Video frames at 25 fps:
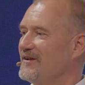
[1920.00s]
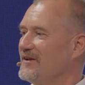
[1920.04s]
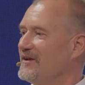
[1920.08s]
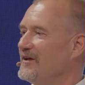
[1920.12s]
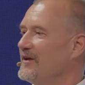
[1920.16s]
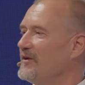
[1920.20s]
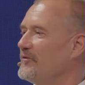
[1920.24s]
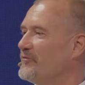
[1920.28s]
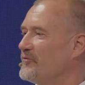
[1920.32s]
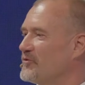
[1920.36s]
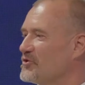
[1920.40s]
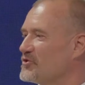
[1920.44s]

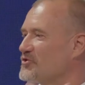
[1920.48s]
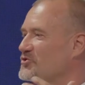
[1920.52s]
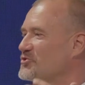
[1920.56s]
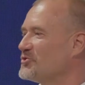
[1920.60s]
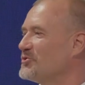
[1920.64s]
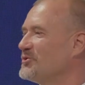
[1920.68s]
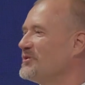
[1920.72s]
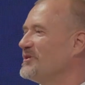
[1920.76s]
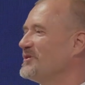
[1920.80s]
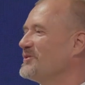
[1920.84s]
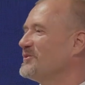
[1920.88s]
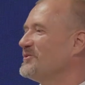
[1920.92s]
and for sure
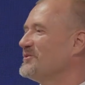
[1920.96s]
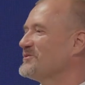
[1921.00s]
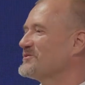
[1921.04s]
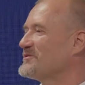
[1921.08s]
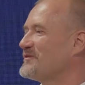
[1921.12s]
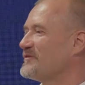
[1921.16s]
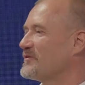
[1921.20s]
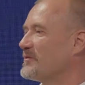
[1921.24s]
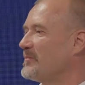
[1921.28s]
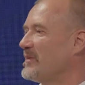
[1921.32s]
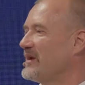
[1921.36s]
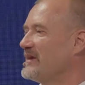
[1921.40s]
not also
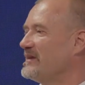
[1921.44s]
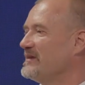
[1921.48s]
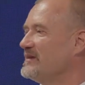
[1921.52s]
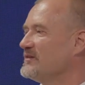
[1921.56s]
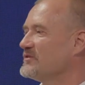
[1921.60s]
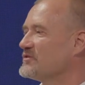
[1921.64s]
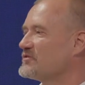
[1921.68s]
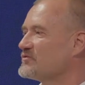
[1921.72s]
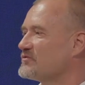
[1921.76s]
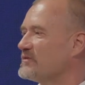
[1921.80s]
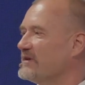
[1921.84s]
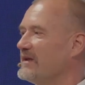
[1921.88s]
from my
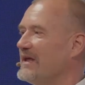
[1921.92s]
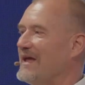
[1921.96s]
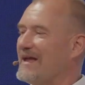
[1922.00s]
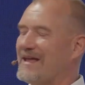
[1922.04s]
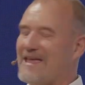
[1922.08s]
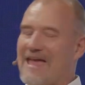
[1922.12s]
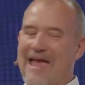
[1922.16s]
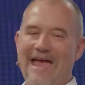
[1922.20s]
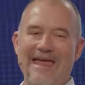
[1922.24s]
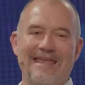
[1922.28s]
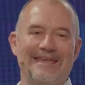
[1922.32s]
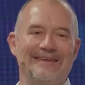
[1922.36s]
industry,
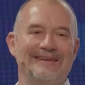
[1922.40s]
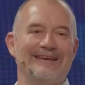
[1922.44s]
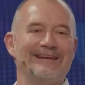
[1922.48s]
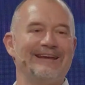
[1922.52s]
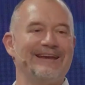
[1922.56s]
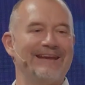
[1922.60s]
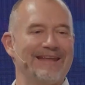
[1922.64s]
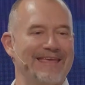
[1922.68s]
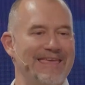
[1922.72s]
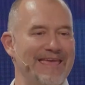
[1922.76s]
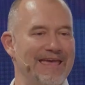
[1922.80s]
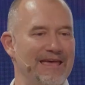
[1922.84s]
again and
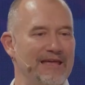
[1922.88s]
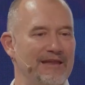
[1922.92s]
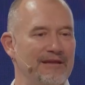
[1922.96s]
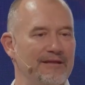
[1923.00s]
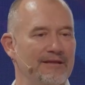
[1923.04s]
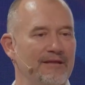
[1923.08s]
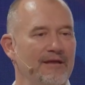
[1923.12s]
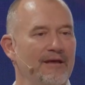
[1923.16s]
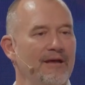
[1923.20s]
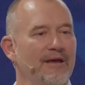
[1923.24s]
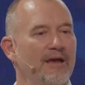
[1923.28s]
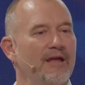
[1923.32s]
again,
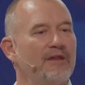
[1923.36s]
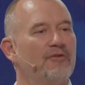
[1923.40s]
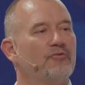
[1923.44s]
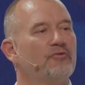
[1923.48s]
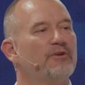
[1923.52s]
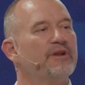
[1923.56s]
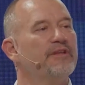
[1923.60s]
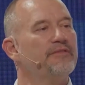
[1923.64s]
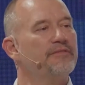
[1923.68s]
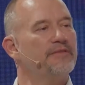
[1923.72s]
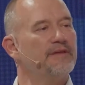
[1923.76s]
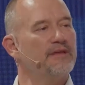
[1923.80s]
and
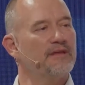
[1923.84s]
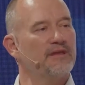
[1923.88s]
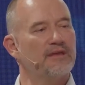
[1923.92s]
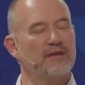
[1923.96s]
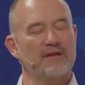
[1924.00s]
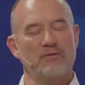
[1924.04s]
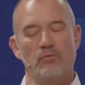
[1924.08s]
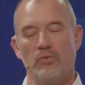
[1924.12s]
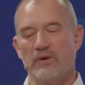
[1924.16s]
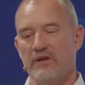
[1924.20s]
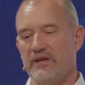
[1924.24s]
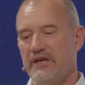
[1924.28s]
rethink it.
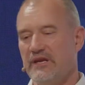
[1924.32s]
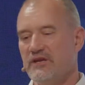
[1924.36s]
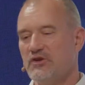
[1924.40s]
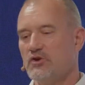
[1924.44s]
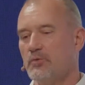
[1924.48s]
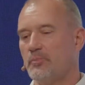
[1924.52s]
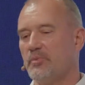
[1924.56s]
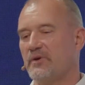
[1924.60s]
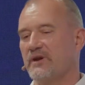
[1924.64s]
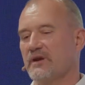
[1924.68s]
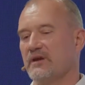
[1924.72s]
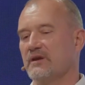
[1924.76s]
We need to
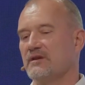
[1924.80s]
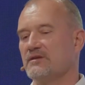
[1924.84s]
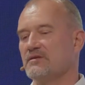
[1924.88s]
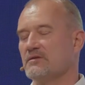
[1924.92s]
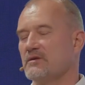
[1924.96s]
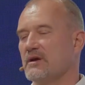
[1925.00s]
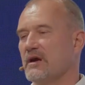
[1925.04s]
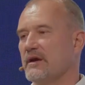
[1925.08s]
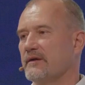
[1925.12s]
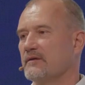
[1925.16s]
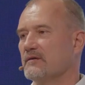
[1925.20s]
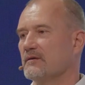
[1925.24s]
bring it
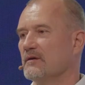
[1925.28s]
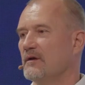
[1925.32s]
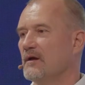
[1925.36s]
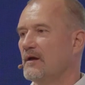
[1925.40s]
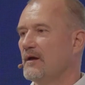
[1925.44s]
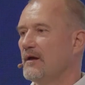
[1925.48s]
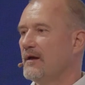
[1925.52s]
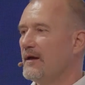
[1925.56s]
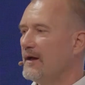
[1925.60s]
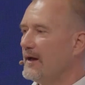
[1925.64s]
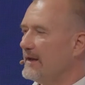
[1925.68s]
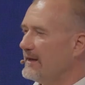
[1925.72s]
together.
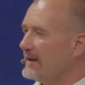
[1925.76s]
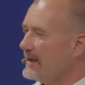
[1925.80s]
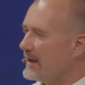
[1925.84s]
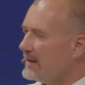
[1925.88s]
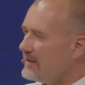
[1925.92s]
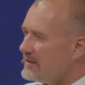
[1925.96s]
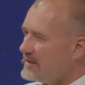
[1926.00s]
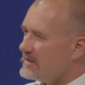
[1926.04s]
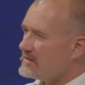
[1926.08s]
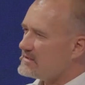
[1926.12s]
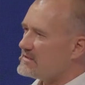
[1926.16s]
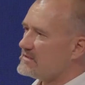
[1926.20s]
And again,
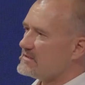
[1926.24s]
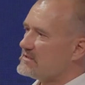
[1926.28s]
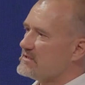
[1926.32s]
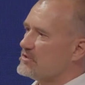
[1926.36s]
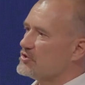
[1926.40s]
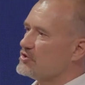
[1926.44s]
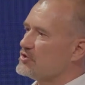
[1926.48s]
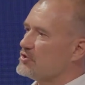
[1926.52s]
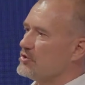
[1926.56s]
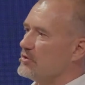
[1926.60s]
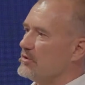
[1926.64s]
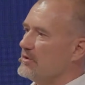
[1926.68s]
this is a
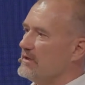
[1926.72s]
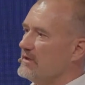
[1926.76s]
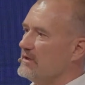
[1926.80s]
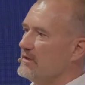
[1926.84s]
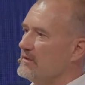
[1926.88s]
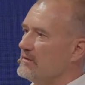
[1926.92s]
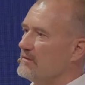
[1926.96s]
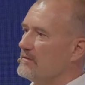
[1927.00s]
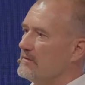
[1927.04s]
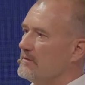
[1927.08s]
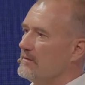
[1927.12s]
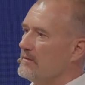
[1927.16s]
journey.
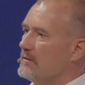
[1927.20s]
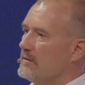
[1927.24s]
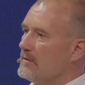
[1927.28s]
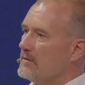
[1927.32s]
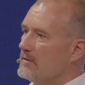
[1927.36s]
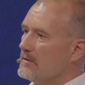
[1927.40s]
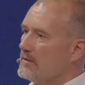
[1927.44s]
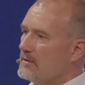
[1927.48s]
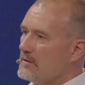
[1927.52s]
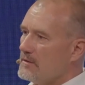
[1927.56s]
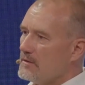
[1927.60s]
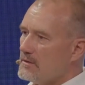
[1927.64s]

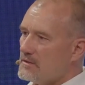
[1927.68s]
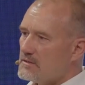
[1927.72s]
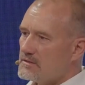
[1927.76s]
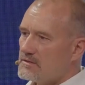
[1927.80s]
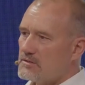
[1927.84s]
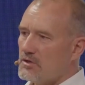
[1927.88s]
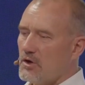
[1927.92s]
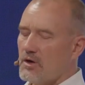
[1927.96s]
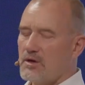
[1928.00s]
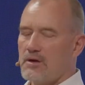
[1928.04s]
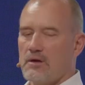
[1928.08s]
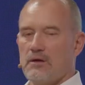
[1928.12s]

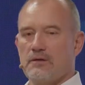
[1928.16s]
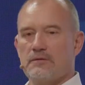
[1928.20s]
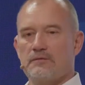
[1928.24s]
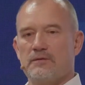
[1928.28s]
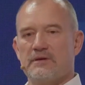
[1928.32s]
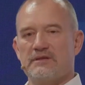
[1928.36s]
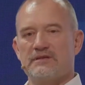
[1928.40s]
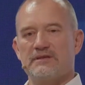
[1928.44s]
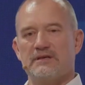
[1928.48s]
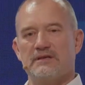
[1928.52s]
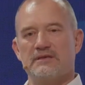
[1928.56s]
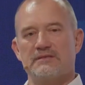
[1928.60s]
Talk
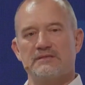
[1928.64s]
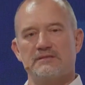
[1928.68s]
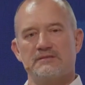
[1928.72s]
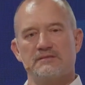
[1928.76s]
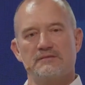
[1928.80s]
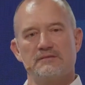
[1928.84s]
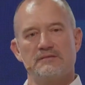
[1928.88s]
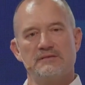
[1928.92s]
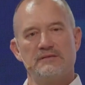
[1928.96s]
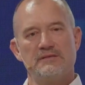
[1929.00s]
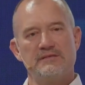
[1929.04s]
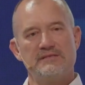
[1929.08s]
with us.
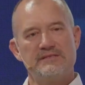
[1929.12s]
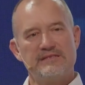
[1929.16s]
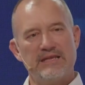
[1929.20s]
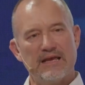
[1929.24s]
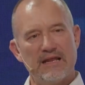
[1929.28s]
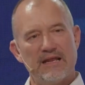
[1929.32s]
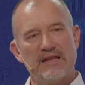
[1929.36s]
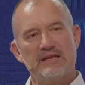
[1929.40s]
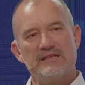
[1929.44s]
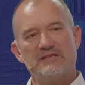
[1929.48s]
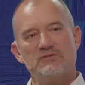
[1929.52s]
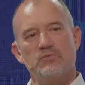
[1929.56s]
Tell
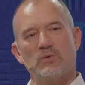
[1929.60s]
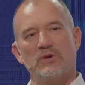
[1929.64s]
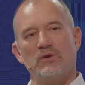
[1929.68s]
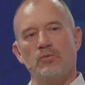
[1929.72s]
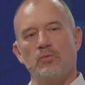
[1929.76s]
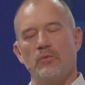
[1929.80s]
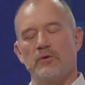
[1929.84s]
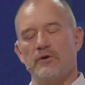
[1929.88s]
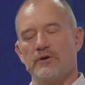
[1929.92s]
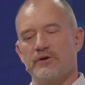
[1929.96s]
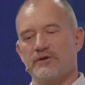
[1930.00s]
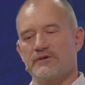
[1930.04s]
us what
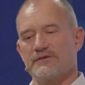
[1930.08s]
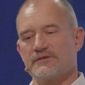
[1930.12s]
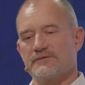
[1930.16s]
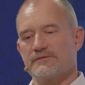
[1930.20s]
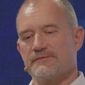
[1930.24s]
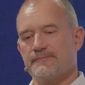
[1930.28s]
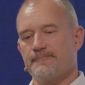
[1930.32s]
works.